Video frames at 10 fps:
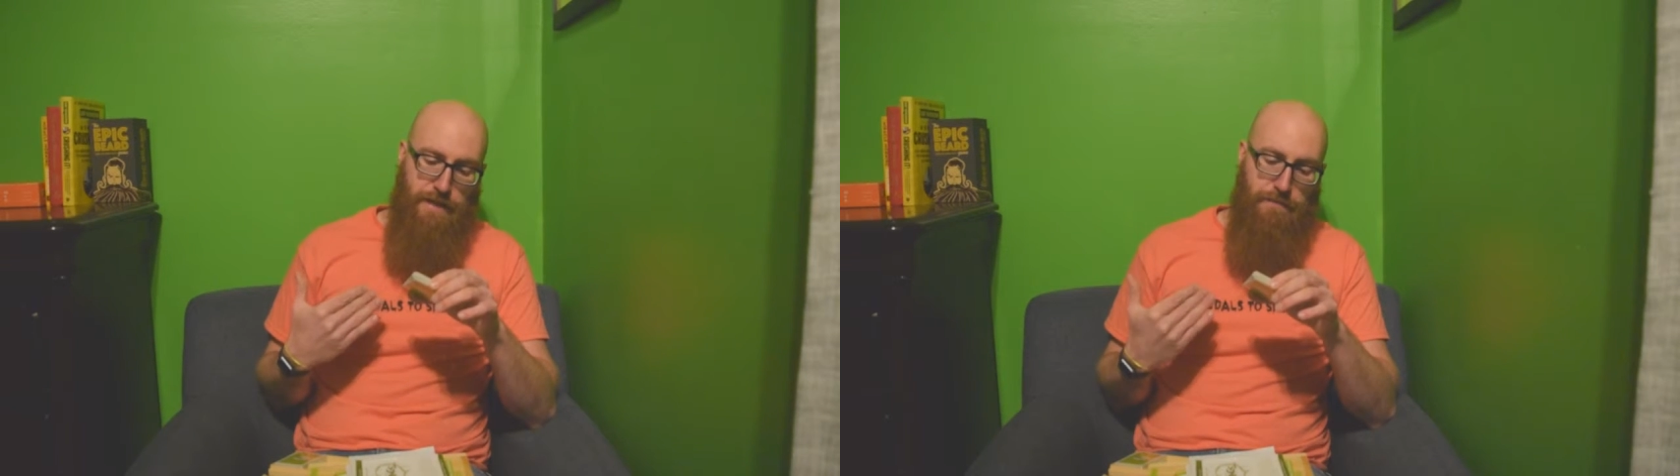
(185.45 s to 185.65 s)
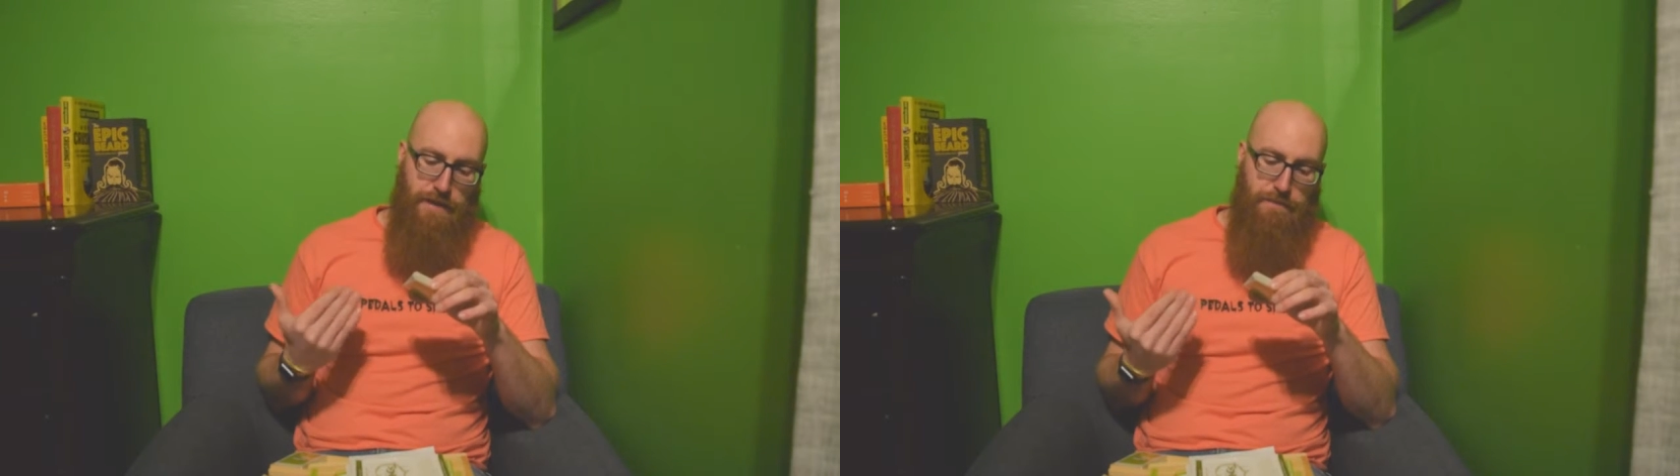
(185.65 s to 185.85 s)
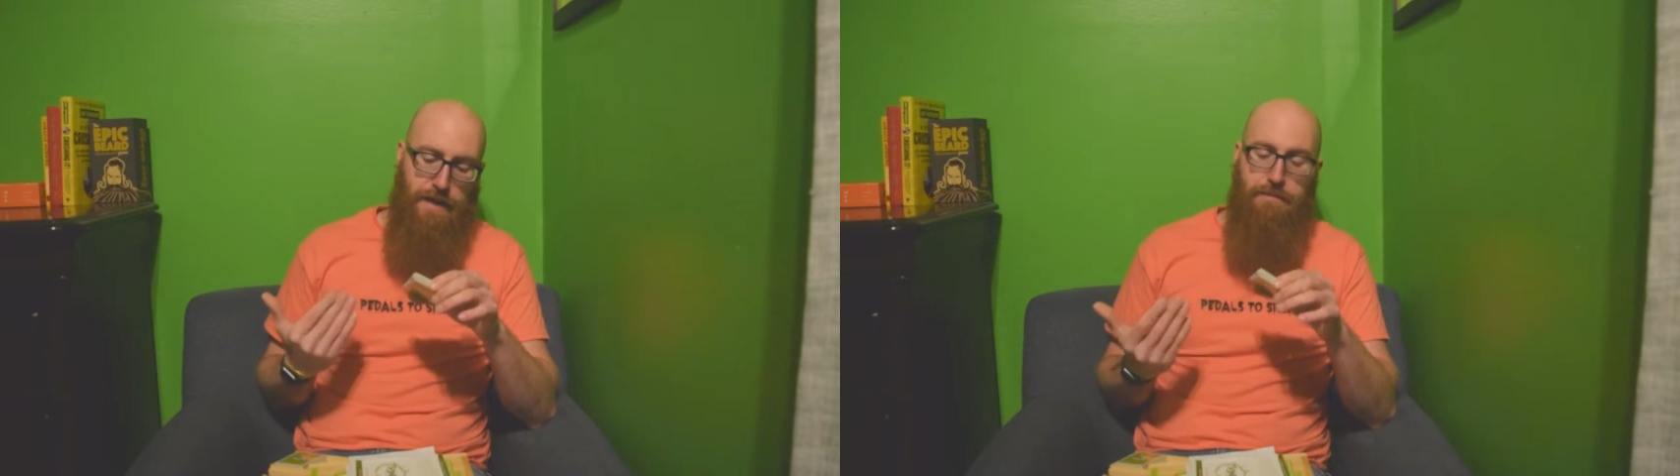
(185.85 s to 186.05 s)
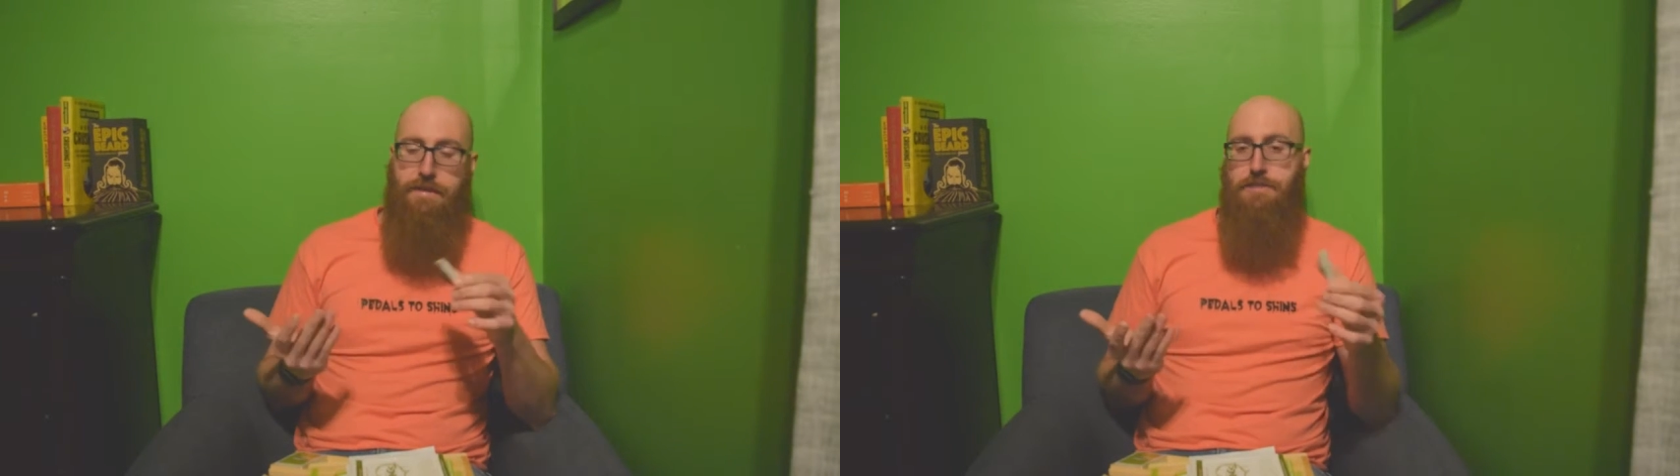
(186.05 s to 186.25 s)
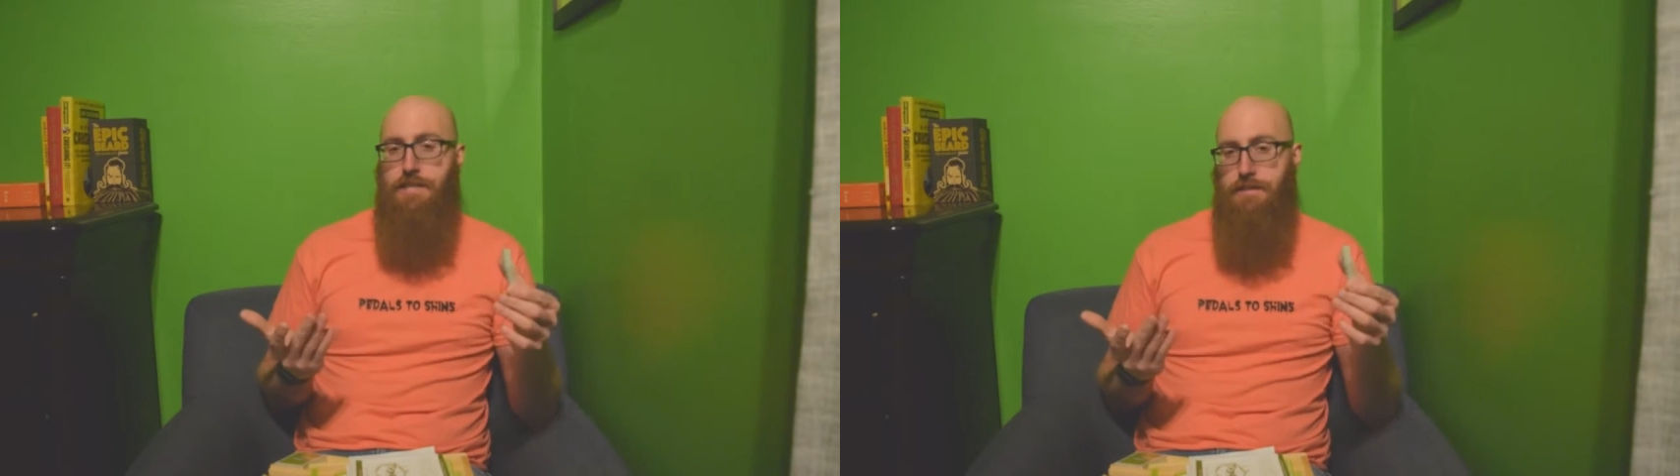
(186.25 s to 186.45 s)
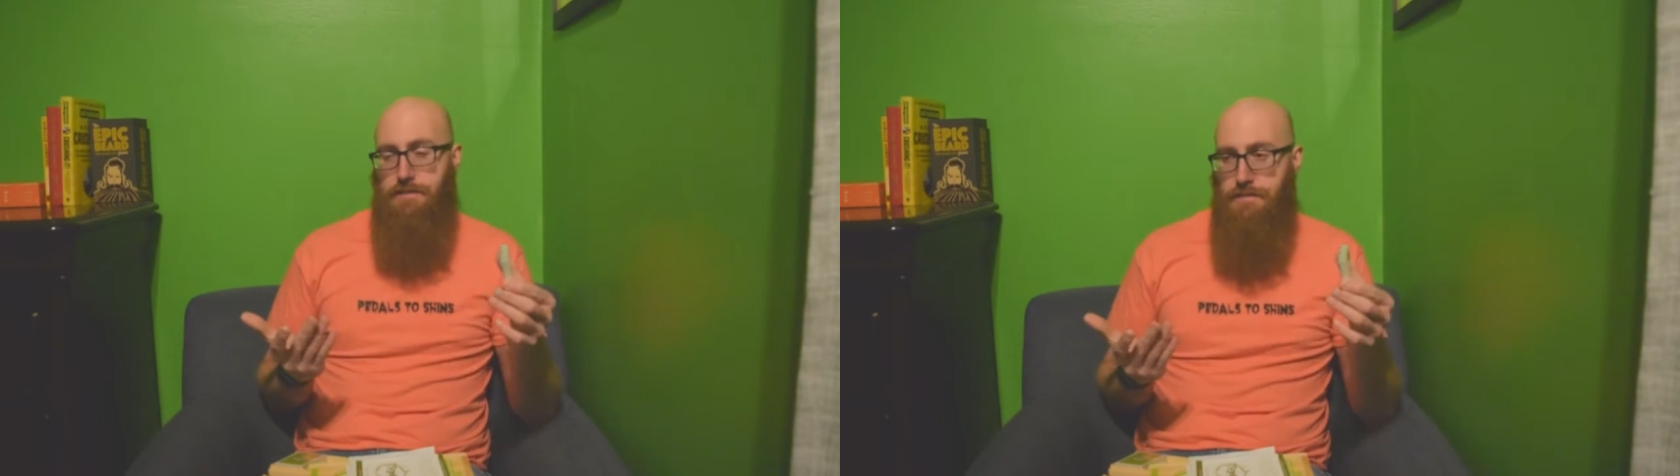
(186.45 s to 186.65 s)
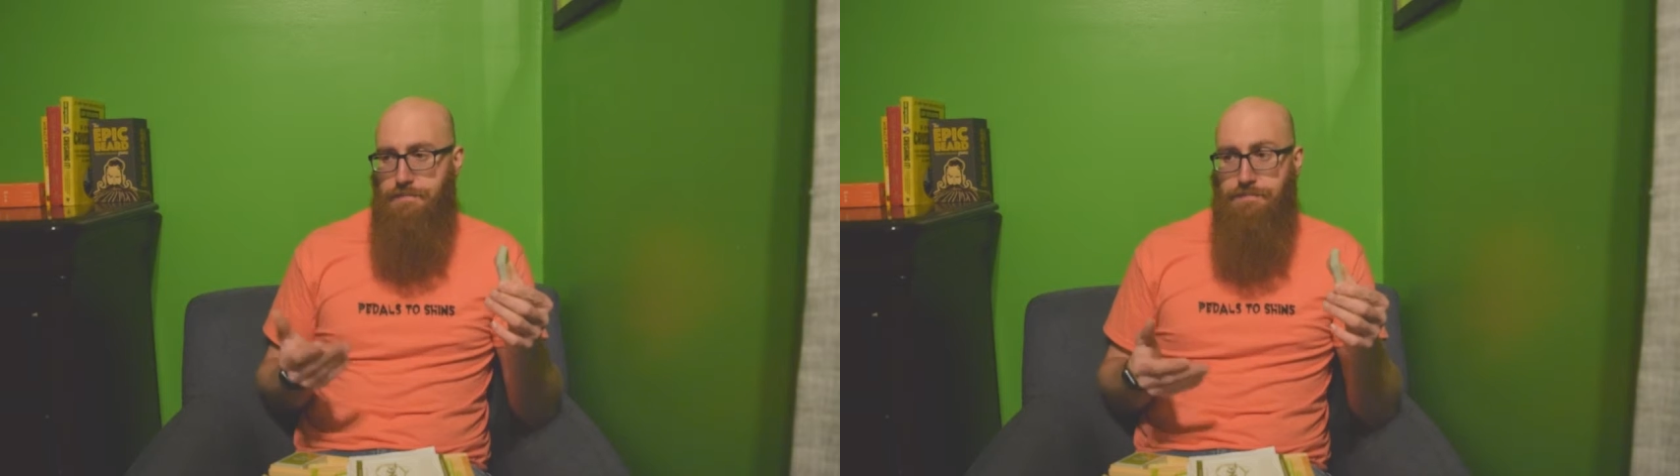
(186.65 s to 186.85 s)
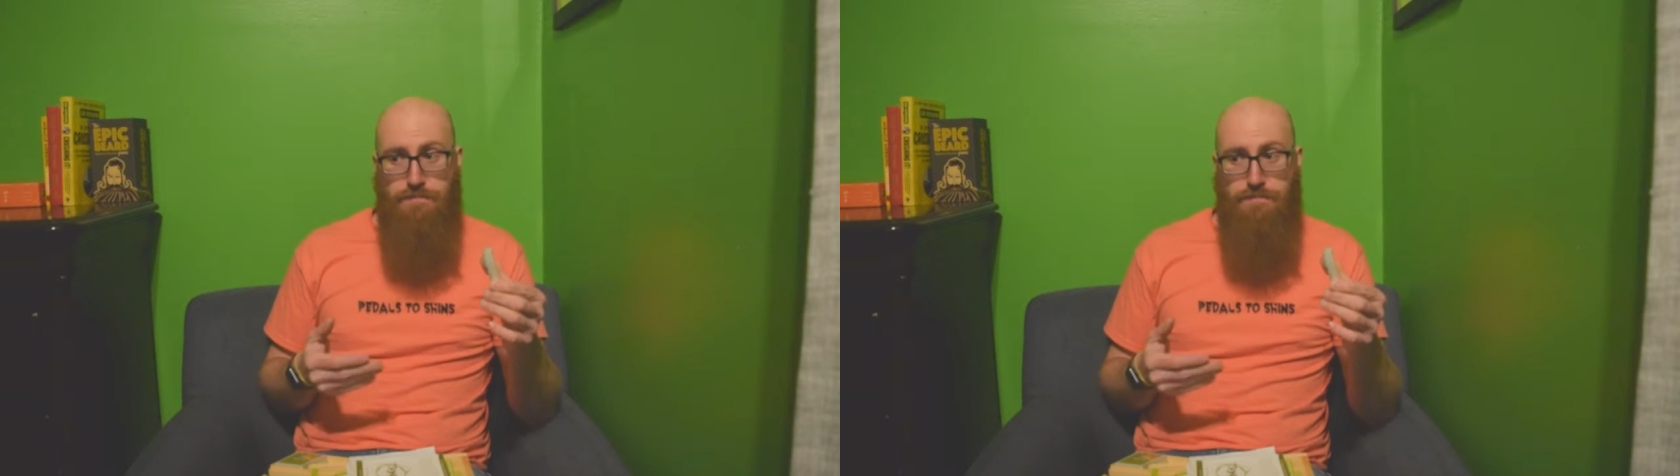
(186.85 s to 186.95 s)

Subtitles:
that make Batman jealous.